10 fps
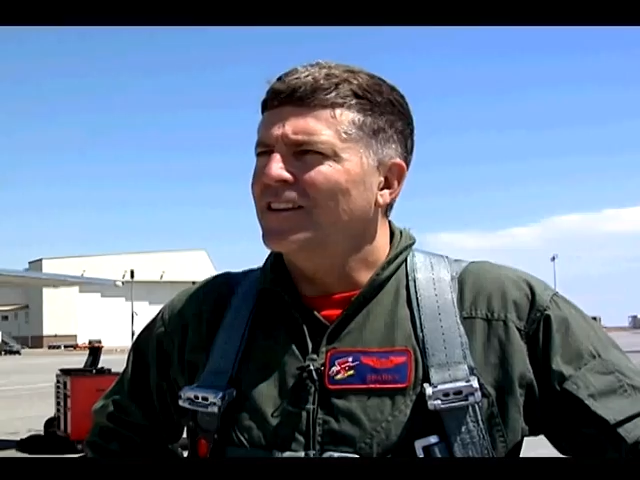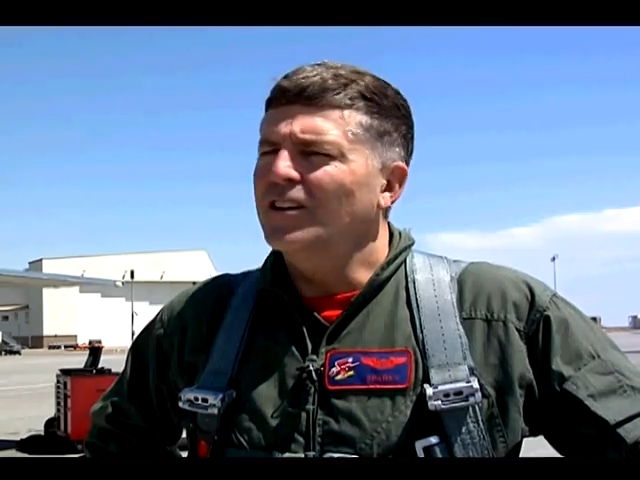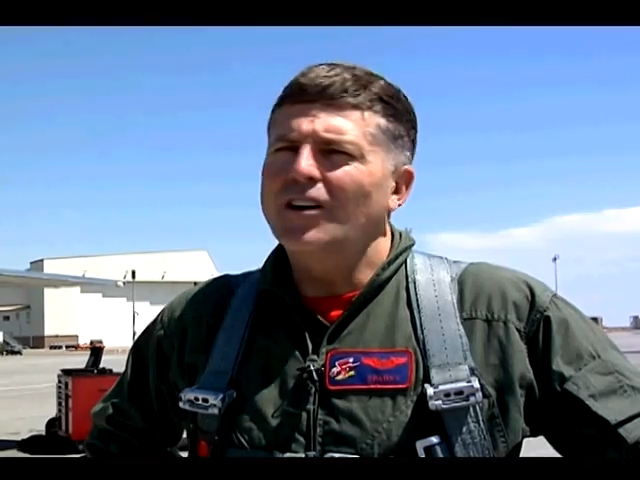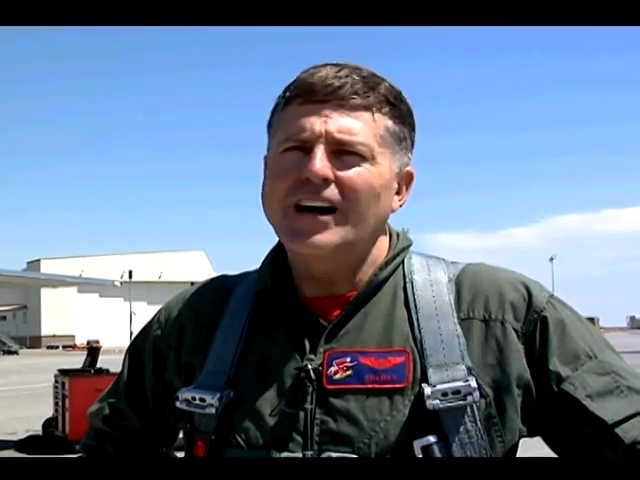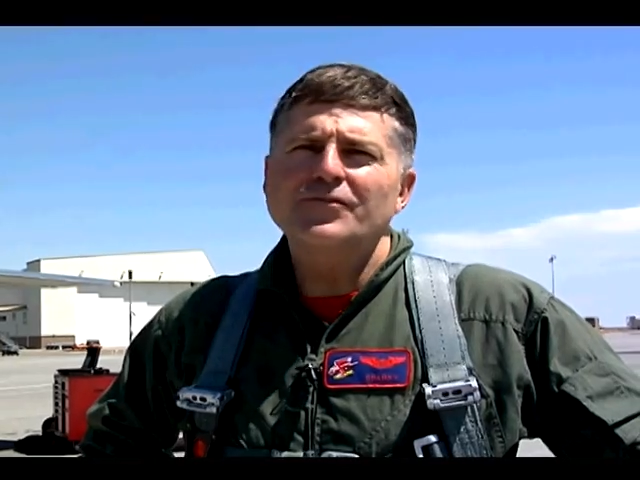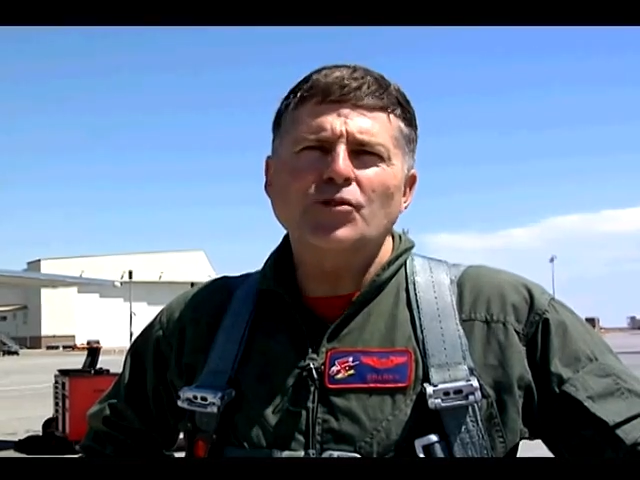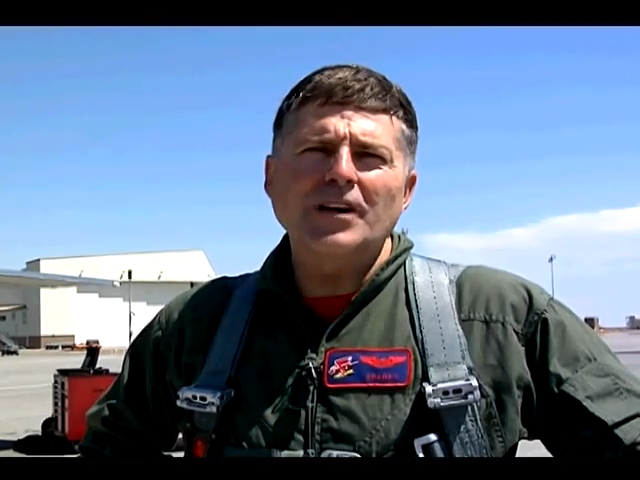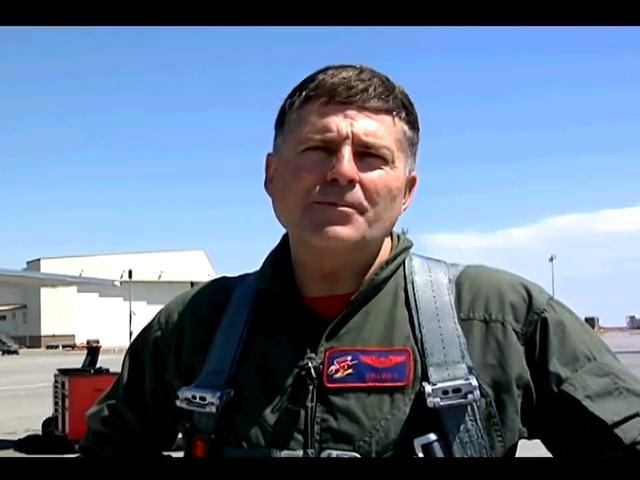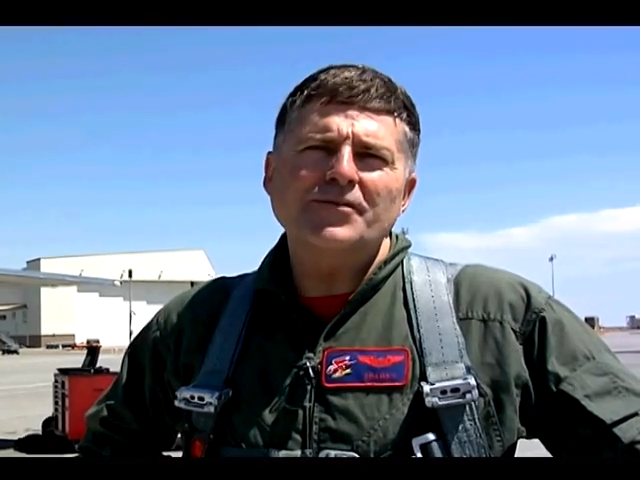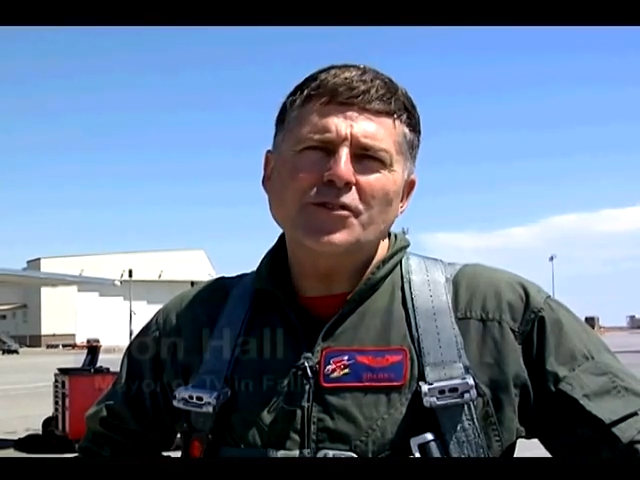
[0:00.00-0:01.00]
You know, I've
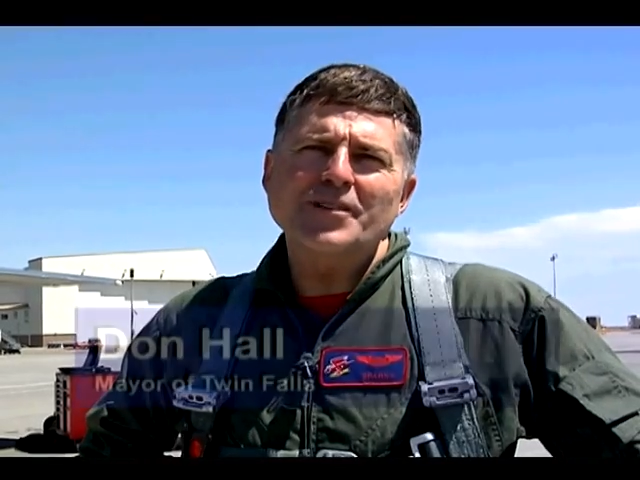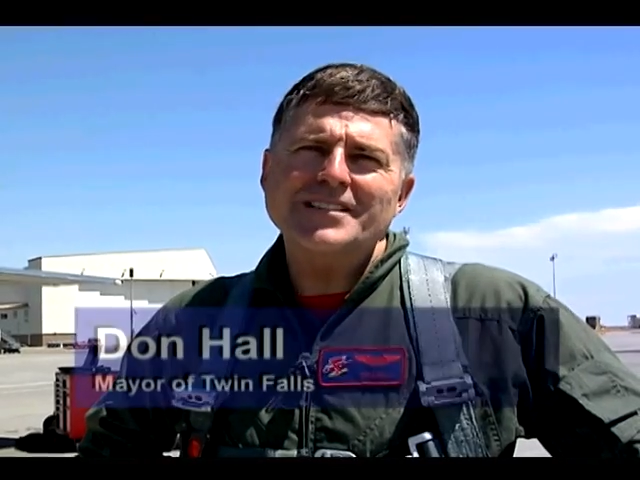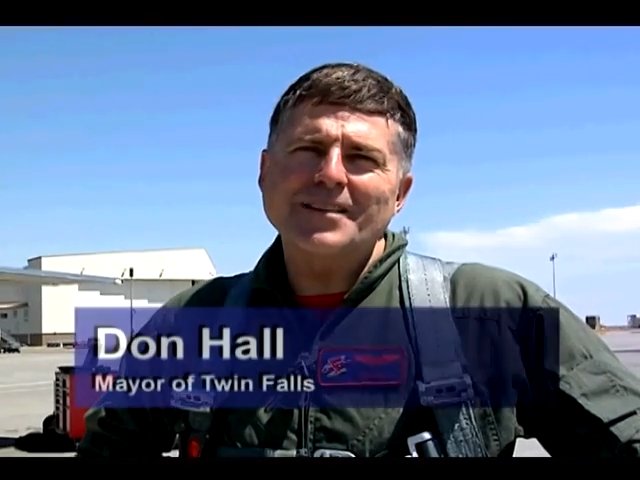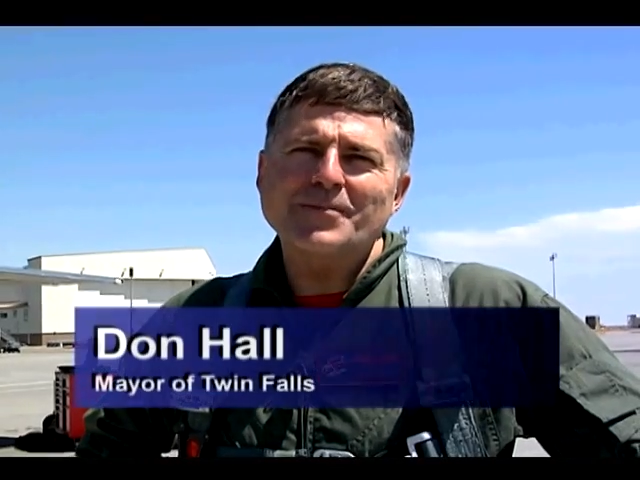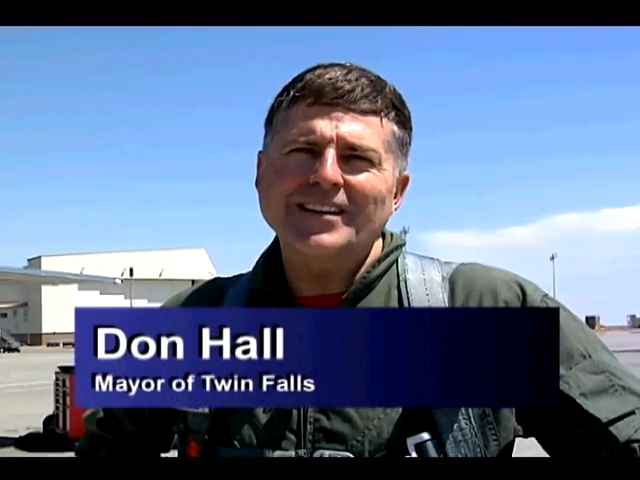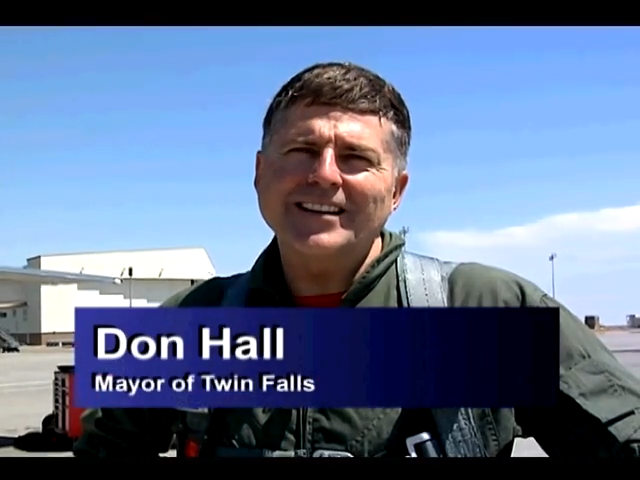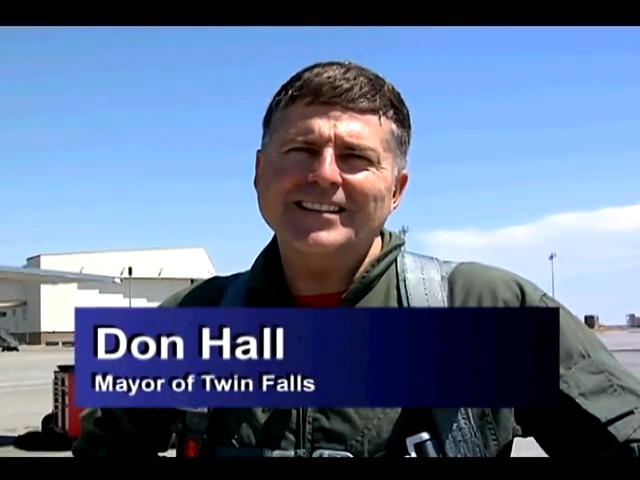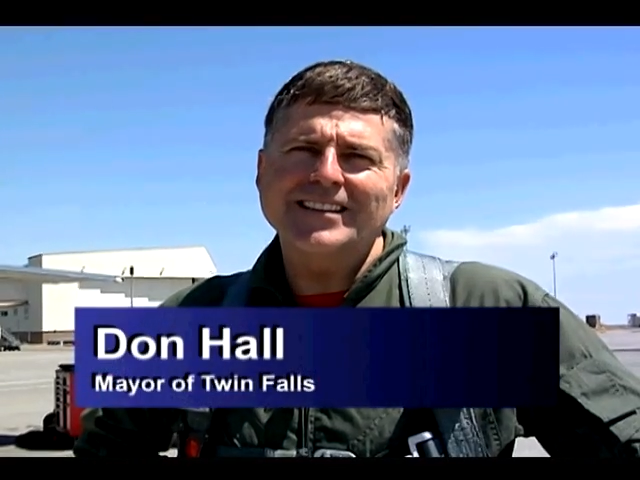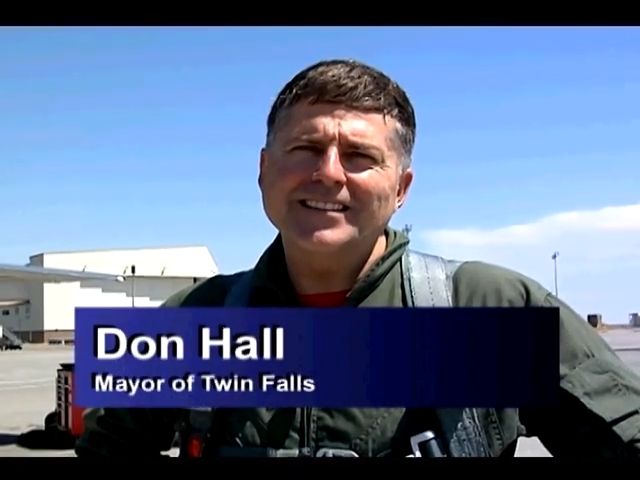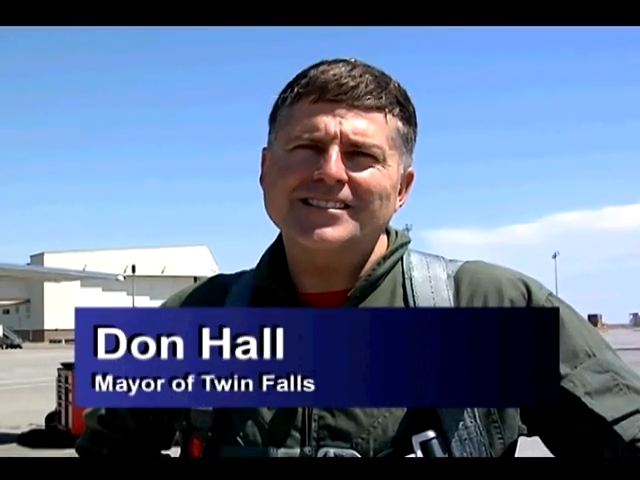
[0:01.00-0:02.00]
dreamed of doing something like
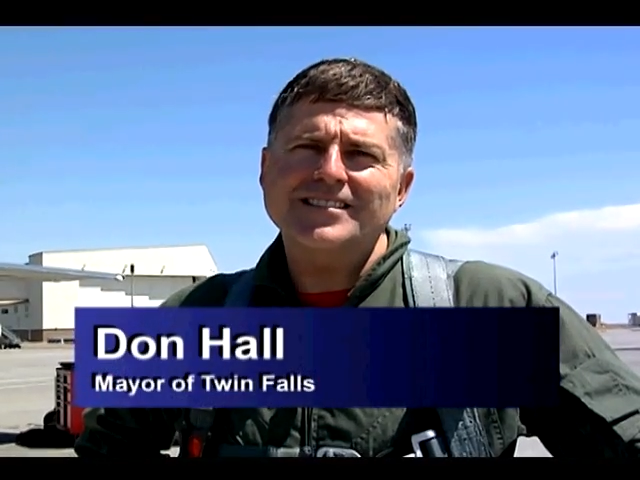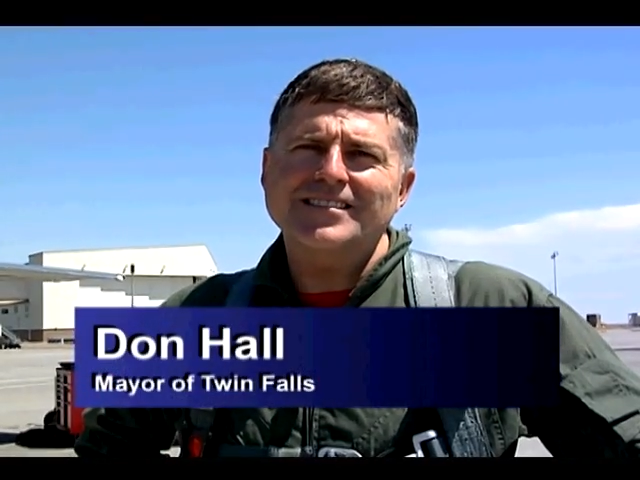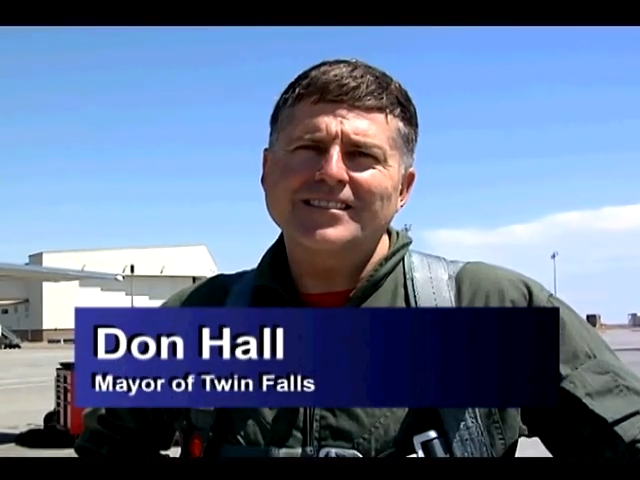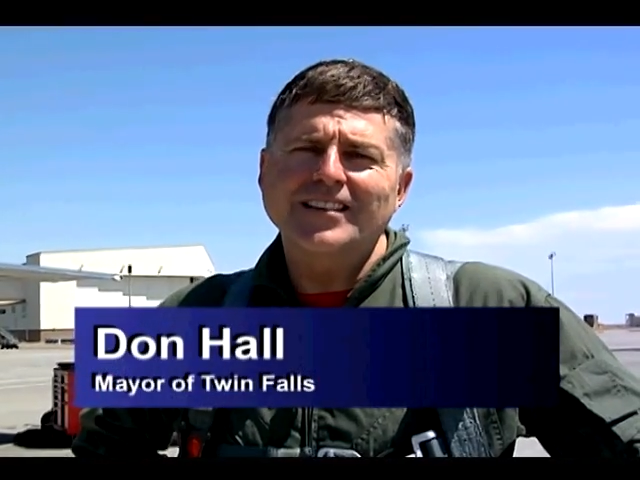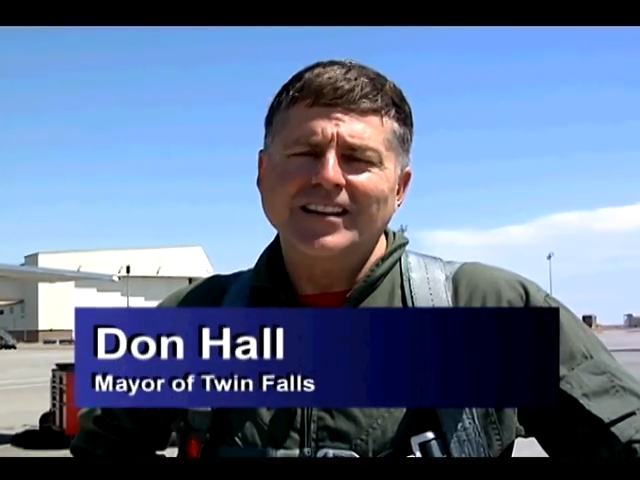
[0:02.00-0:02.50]
this,